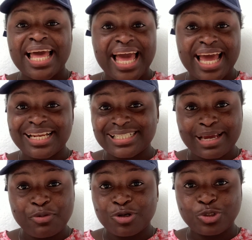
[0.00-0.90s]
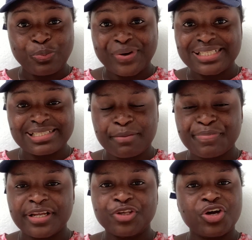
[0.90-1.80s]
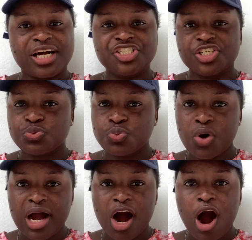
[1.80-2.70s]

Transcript: Anytime you want to print something, you can just walk